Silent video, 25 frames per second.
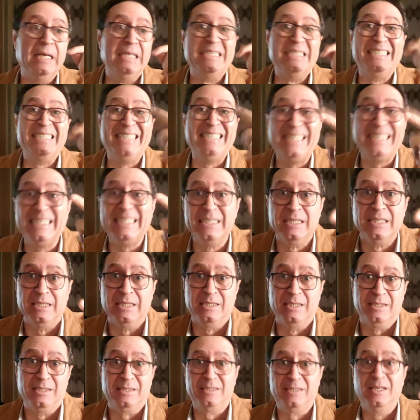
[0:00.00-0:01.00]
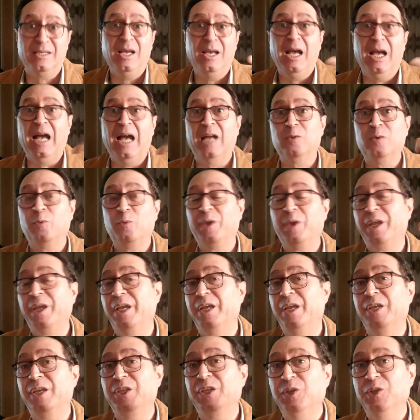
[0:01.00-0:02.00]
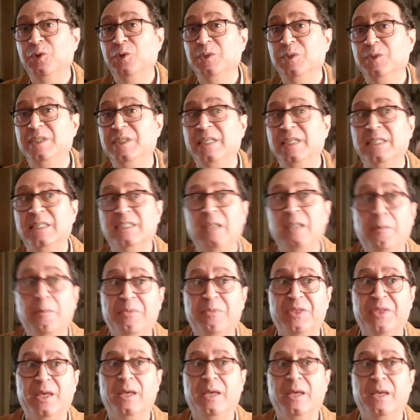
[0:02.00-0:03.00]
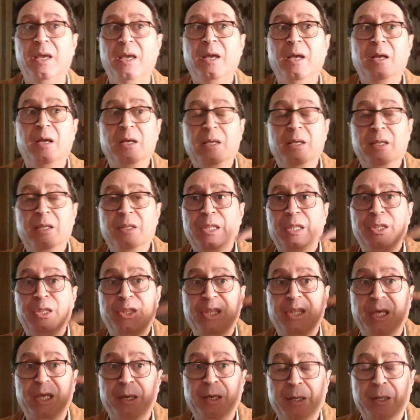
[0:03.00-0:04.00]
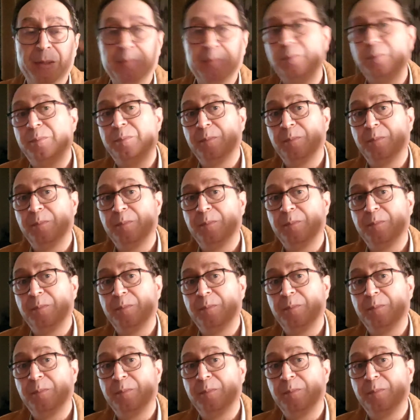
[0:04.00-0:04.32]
signals and we using something the